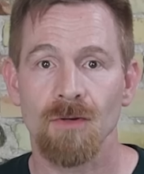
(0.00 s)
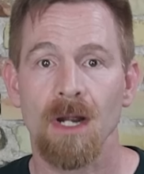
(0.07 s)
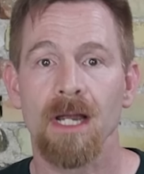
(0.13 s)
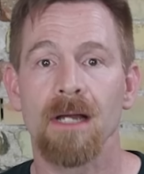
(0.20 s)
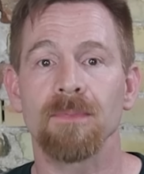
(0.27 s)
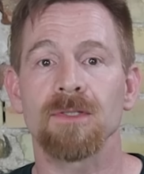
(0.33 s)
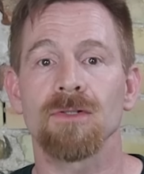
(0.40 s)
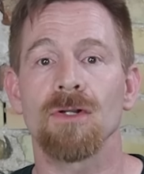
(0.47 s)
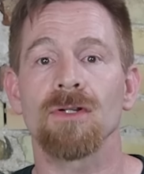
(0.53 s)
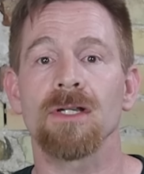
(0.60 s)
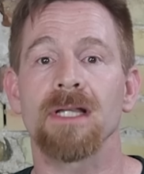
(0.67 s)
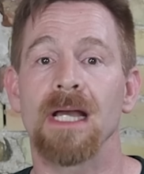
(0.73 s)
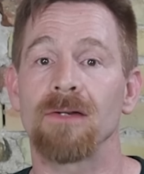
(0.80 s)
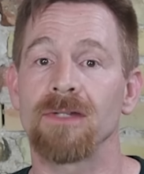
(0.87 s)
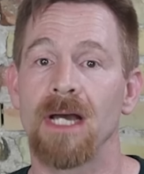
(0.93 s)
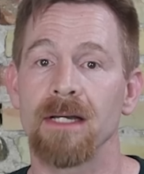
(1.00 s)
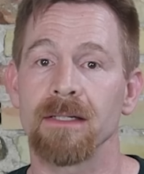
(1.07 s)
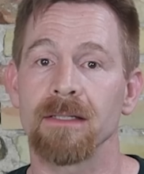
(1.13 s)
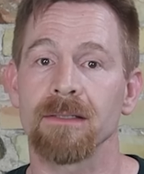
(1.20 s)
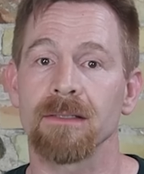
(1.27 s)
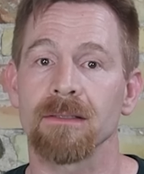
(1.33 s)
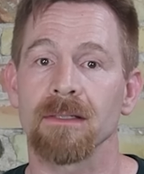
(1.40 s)
Triops
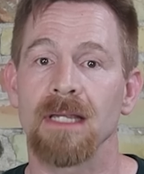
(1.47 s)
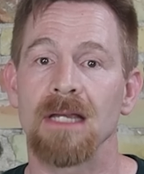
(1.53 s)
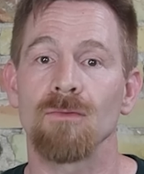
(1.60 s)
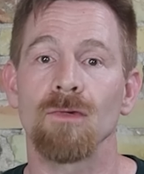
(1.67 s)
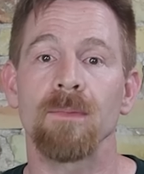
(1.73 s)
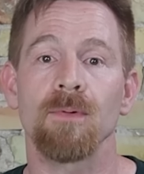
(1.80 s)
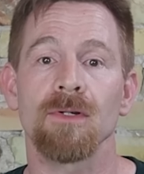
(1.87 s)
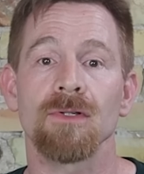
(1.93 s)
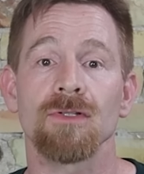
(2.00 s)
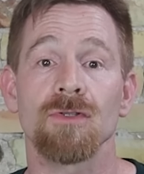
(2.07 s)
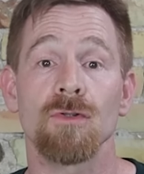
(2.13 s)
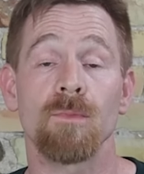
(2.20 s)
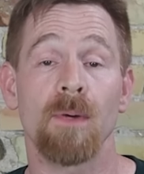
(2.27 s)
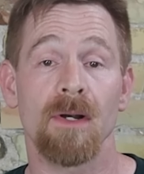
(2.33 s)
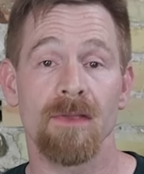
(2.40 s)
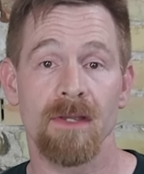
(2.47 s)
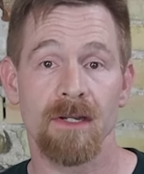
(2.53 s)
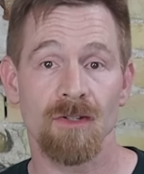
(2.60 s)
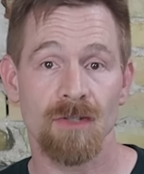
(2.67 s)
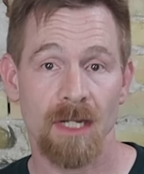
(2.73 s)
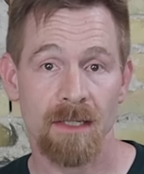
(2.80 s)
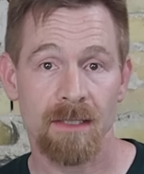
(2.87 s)
longicaudatus can reproduce through
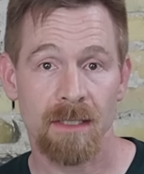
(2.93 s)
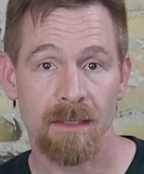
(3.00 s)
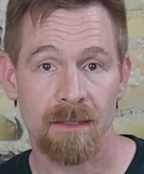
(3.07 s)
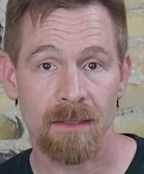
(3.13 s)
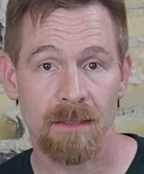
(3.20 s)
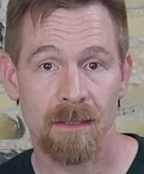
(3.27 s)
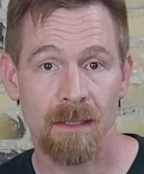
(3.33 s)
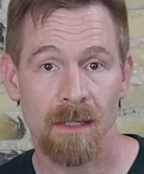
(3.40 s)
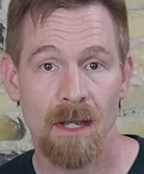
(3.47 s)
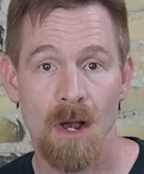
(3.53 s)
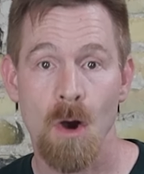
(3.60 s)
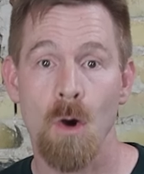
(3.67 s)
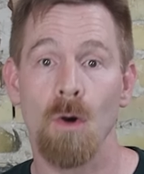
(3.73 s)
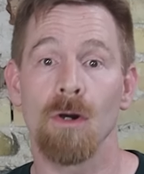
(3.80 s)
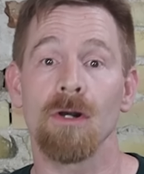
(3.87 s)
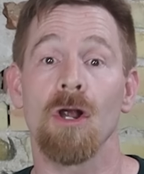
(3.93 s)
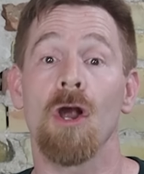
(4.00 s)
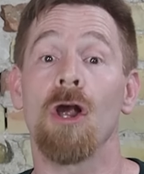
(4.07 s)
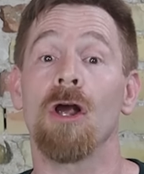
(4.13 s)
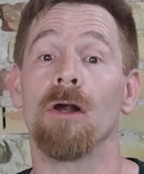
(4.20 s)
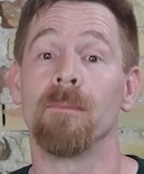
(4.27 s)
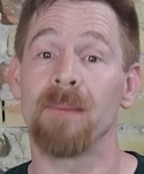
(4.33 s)
parthenogenesis or
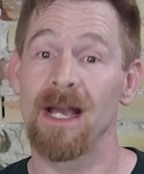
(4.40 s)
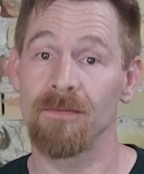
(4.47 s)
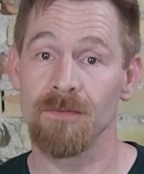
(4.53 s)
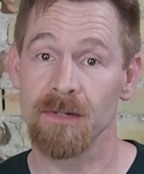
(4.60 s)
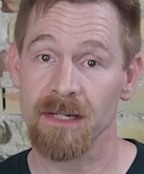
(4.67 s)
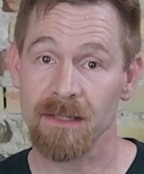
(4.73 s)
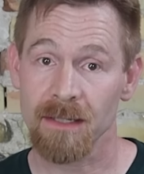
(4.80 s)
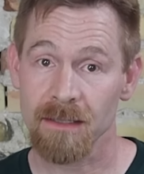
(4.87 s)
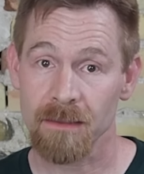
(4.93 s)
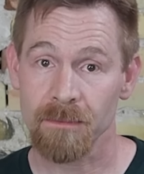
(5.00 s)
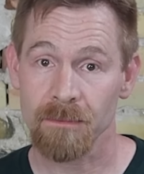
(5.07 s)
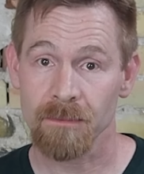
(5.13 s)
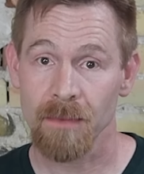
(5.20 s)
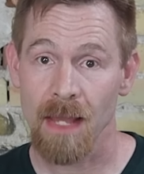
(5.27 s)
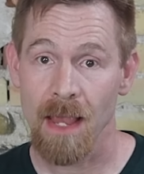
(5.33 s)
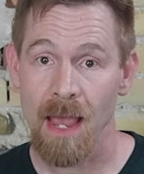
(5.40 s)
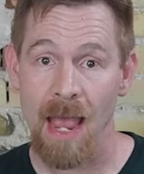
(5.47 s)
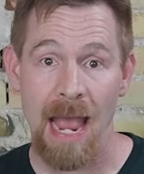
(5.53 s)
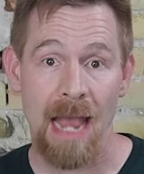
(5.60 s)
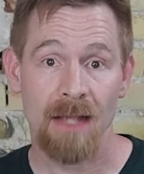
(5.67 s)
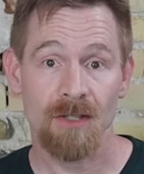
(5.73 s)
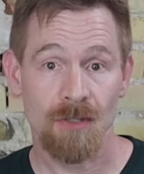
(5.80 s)
hermaphroditism,
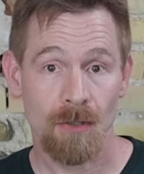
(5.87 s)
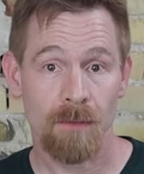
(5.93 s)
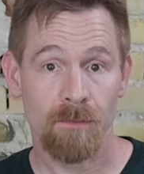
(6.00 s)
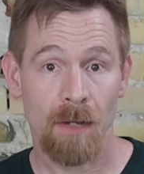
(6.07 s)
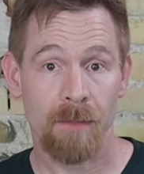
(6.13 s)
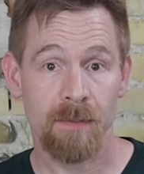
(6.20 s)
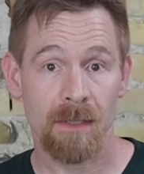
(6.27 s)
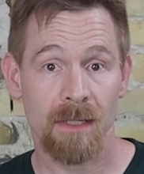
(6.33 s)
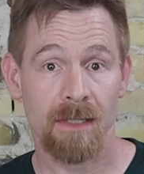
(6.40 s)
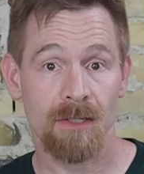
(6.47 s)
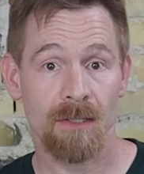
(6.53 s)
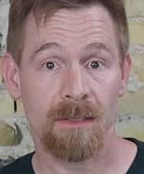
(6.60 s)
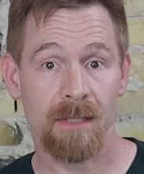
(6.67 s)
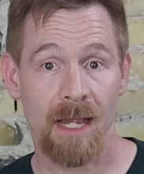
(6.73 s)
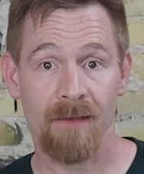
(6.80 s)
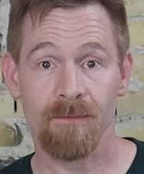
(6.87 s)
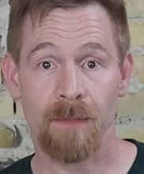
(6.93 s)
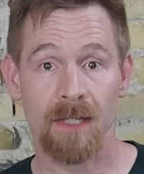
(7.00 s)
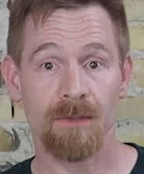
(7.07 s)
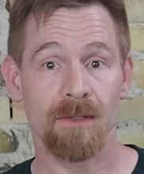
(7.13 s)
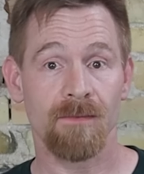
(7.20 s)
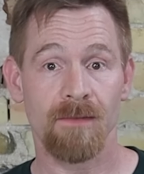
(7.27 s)
and certain populations have
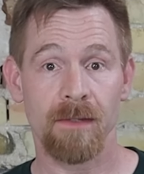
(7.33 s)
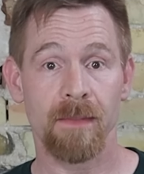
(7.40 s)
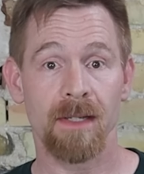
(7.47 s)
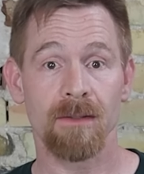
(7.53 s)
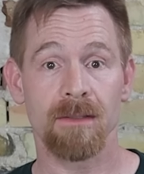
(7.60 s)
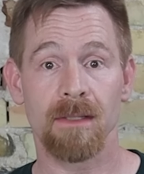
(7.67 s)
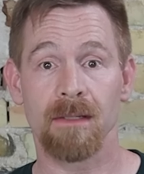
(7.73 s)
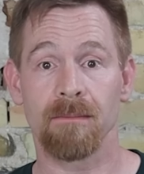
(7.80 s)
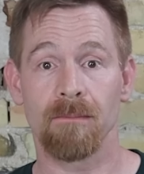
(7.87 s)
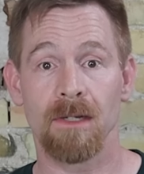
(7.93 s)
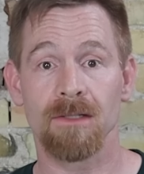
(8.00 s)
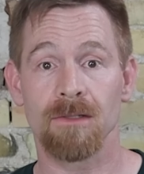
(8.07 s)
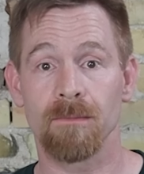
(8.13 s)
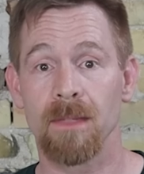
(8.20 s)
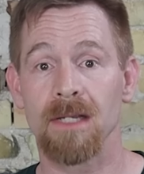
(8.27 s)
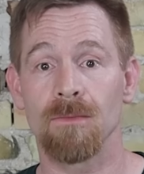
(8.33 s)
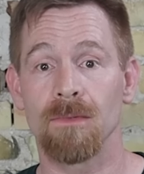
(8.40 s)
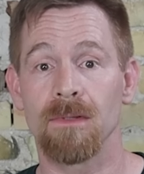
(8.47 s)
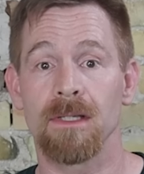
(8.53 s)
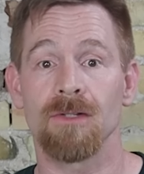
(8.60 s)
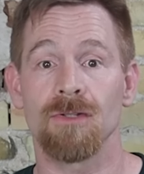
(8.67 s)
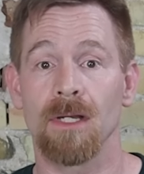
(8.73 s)
males and females that must mate
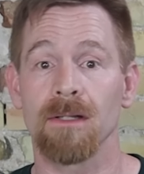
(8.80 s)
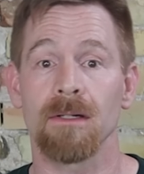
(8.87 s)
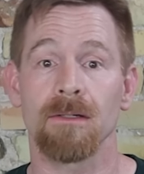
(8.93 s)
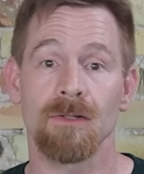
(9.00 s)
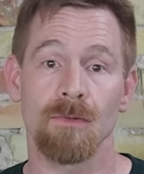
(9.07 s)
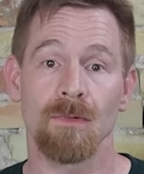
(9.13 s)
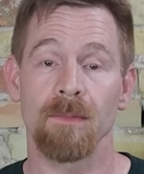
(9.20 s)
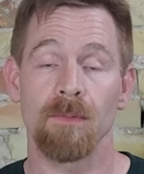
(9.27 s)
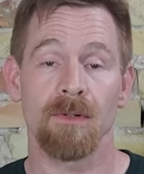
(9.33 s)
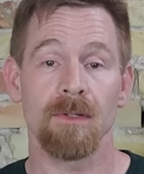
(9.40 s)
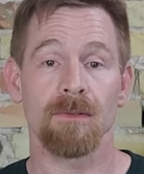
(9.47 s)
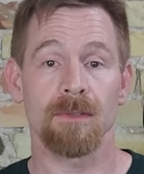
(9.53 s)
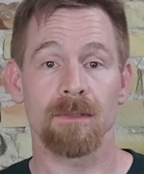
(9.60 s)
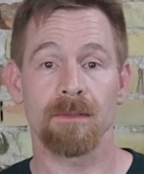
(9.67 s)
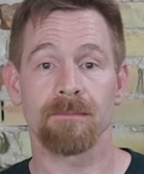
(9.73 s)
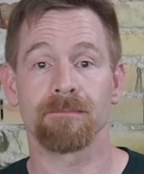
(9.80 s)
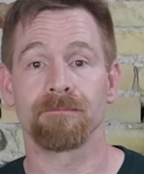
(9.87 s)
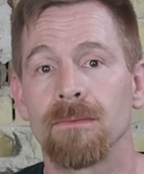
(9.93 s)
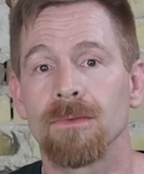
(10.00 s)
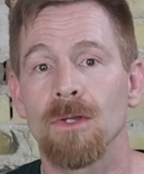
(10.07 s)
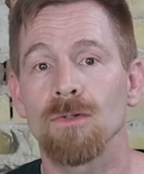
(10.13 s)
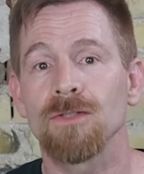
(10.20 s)
with each other to reproduce.
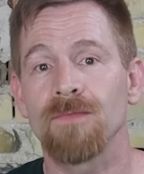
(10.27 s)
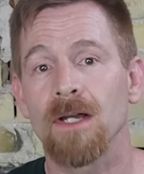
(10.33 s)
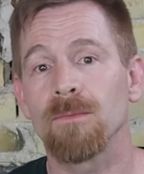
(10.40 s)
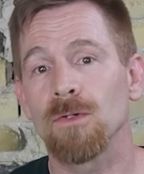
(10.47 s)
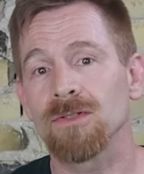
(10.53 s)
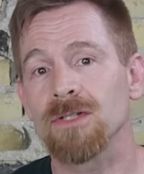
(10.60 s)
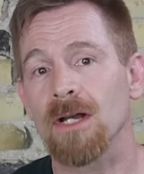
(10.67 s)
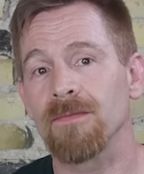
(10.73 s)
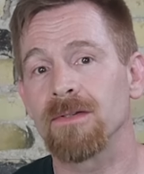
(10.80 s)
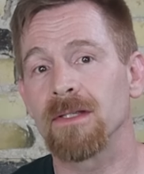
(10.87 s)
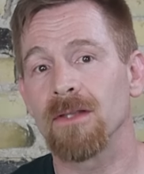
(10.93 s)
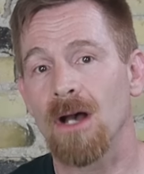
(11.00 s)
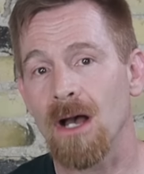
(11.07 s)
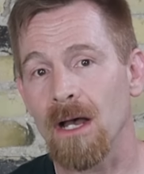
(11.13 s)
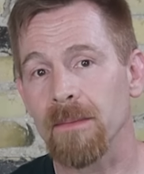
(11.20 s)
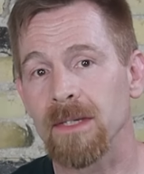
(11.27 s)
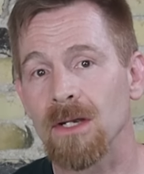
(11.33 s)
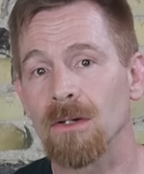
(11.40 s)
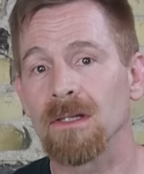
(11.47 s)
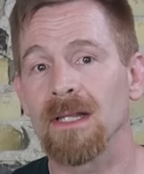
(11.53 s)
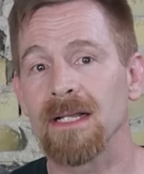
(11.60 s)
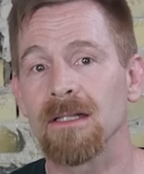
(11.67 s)
Those found most often in the hobby
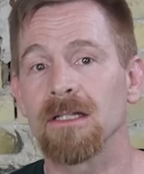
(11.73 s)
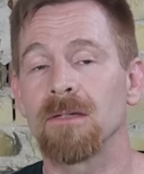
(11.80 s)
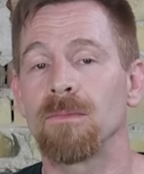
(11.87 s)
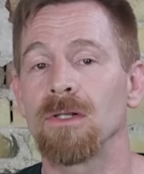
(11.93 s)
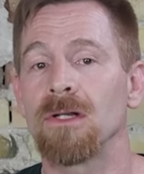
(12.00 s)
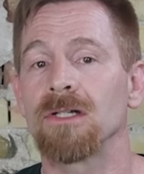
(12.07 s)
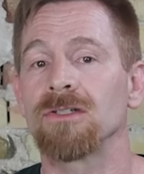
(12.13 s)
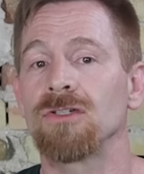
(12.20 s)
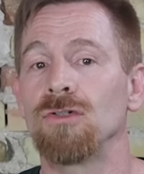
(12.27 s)
are likely to belong